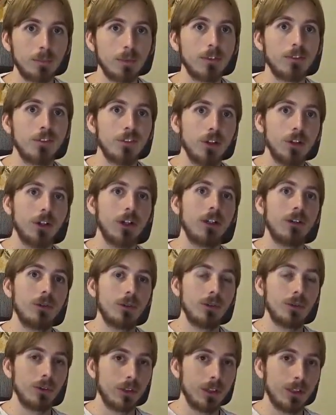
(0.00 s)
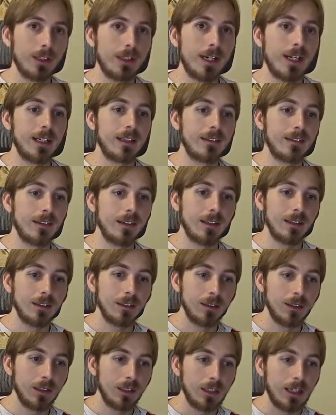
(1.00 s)
prefer it all connecting
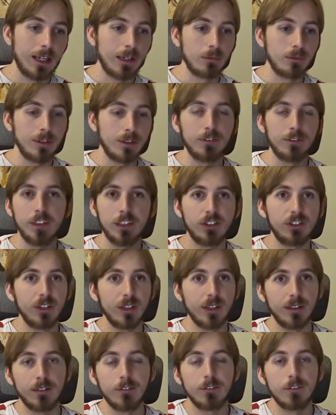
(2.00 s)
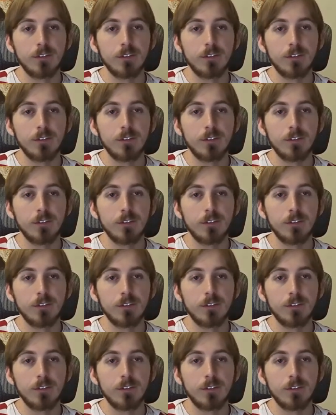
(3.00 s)
with each other